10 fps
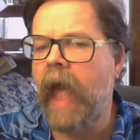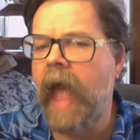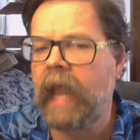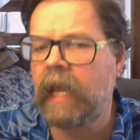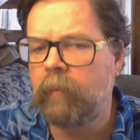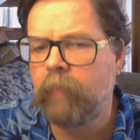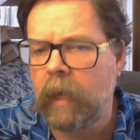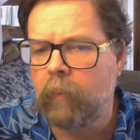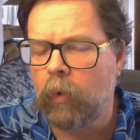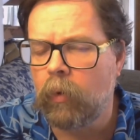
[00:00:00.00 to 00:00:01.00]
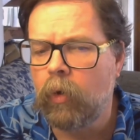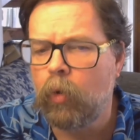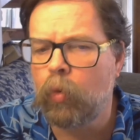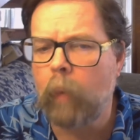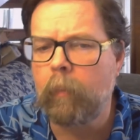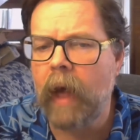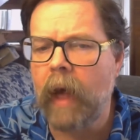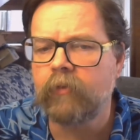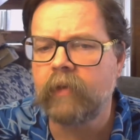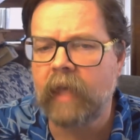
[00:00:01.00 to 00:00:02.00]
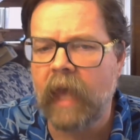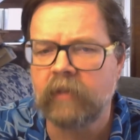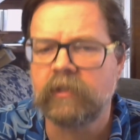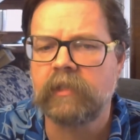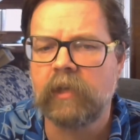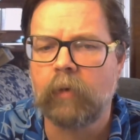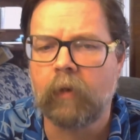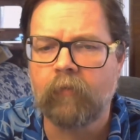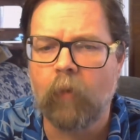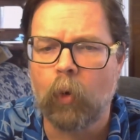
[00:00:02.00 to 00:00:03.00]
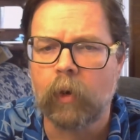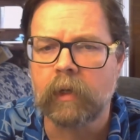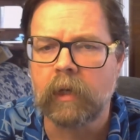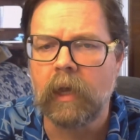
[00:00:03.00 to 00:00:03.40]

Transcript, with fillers: any people who rebelled against their authority.